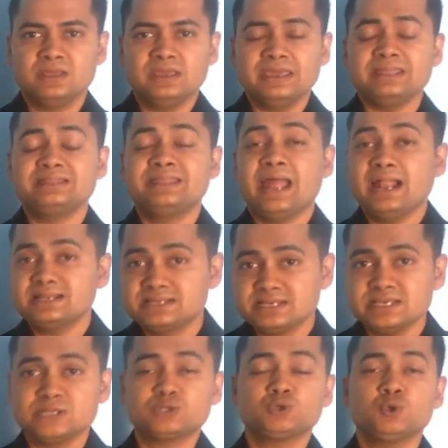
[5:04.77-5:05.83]
In that
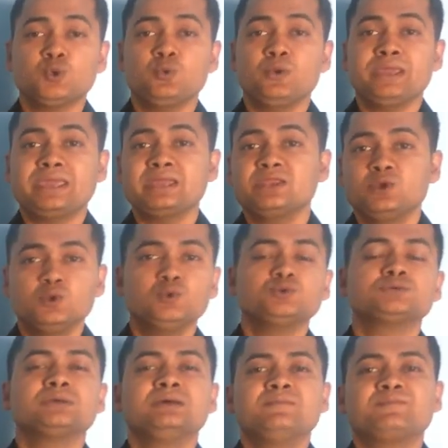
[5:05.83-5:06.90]
sense too, we can
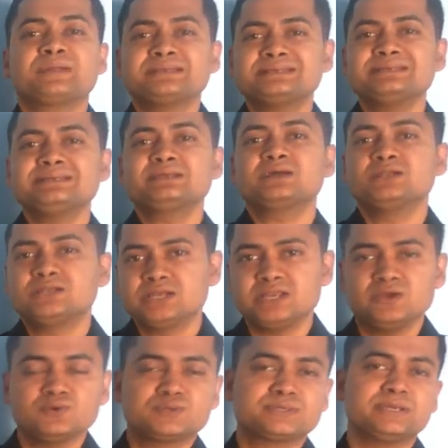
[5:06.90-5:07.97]
use present
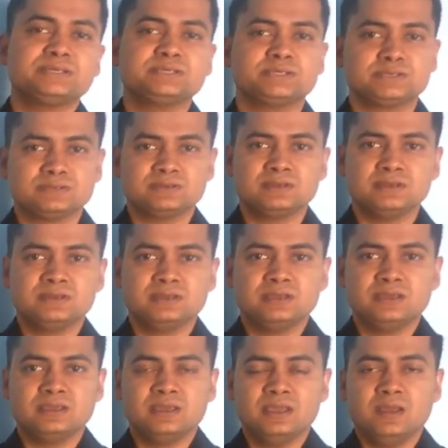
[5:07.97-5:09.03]
continuous tense.
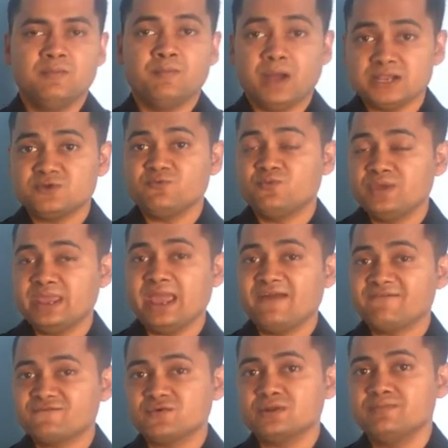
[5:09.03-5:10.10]
But we
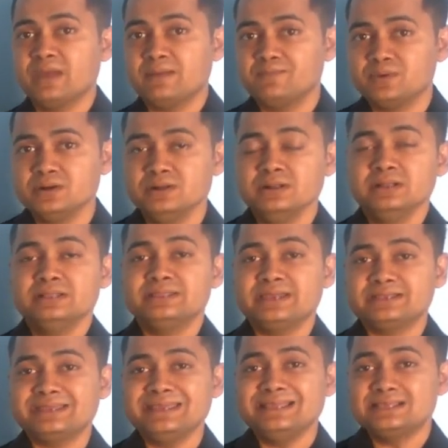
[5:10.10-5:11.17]
have to remember
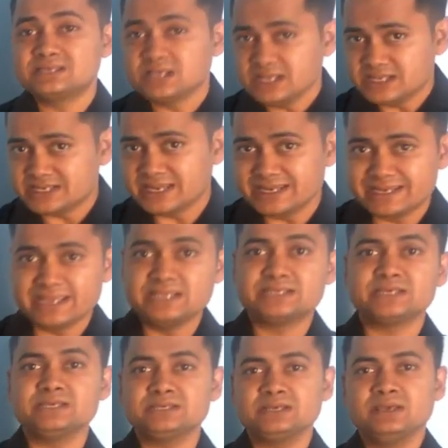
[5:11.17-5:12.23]
that in such
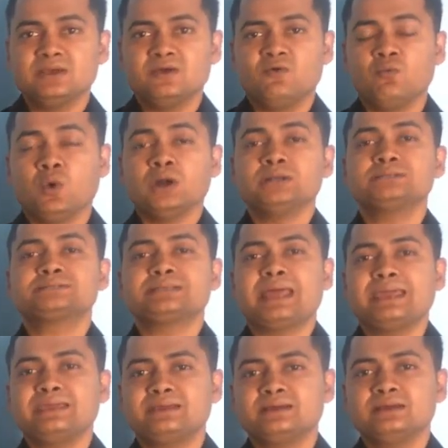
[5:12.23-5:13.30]
sentences, words
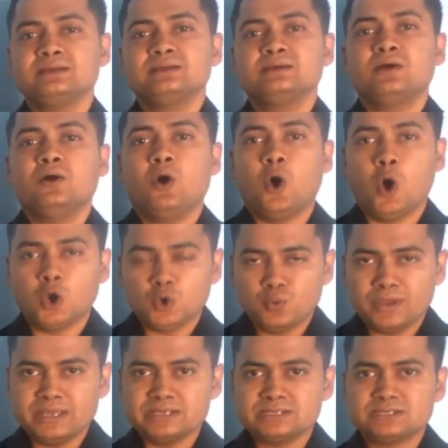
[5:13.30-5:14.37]
like
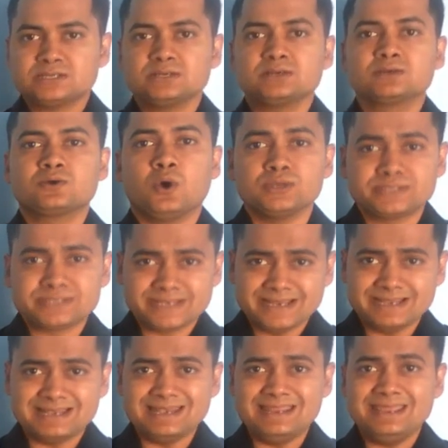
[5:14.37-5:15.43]
always,
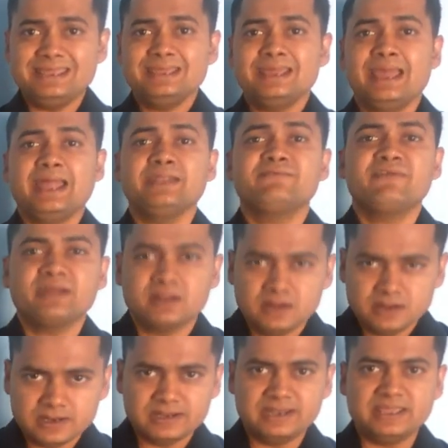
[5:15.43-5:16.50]
constantly, and
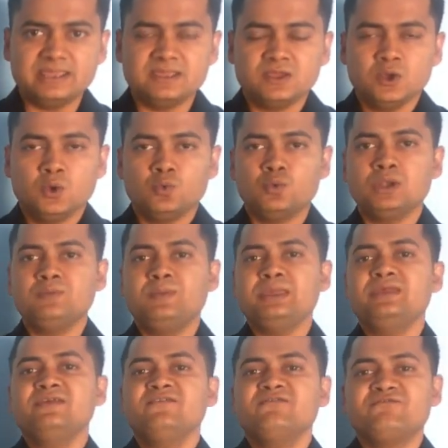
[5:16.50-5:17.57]
regularly will
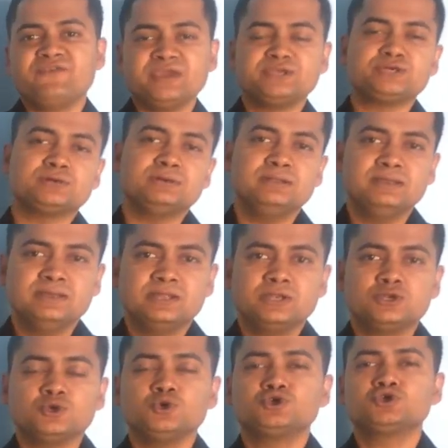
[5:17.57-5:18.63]
be featured
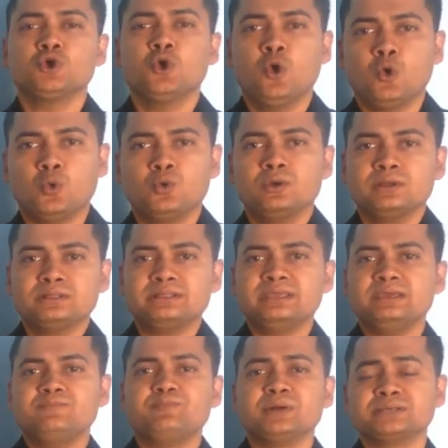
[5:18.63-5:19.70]
to show
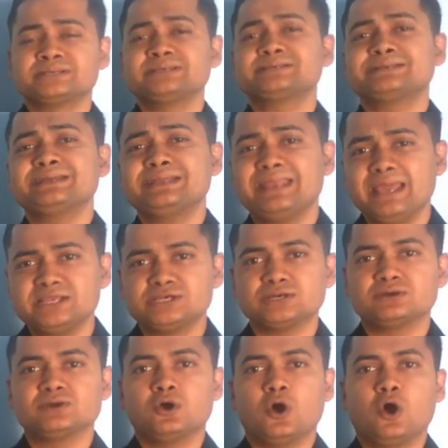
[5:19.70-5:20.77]
the persisting
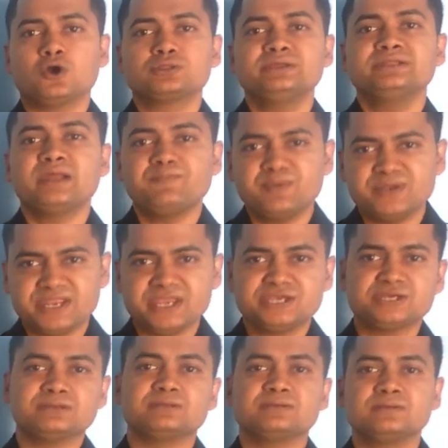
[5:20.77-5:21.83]
nature or the
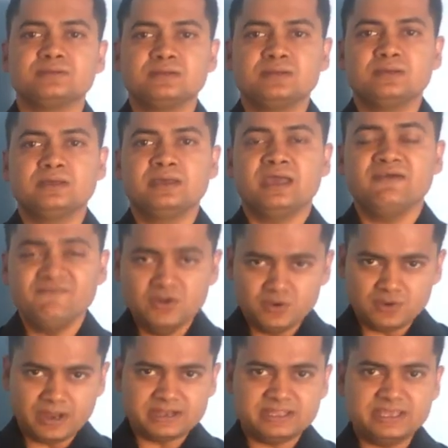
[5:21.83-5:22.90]
repetition. Have a
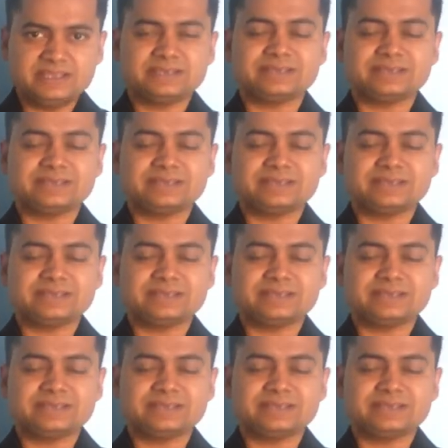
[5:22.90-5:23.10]
look at these